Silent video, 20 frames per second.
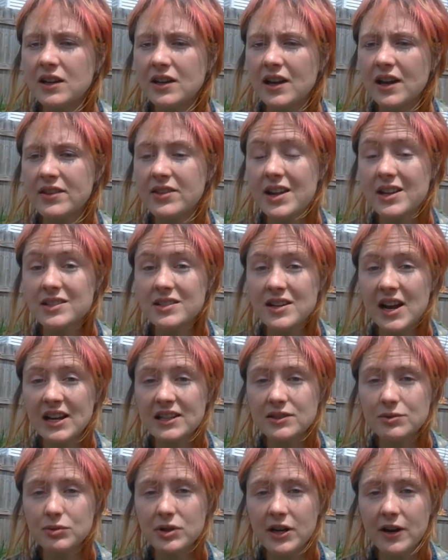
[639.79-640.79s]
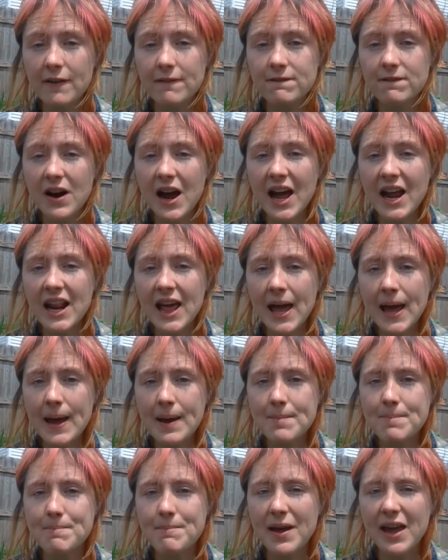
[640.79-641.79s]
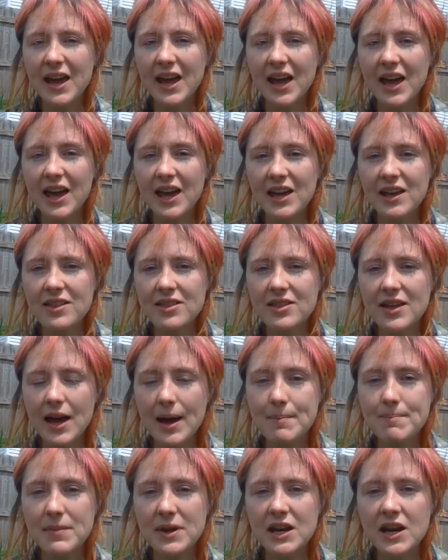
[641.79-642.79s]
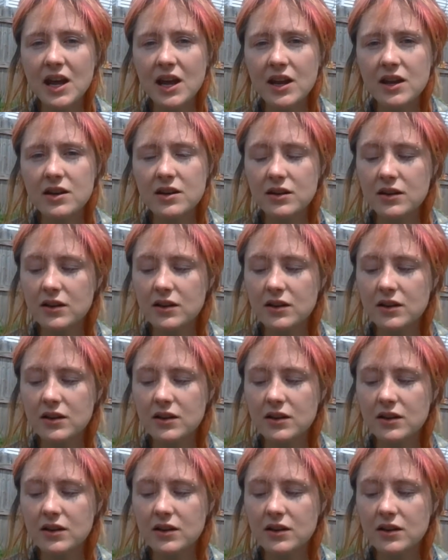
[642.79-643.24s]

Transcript: and that's next week, Friday, May 8th at midnight,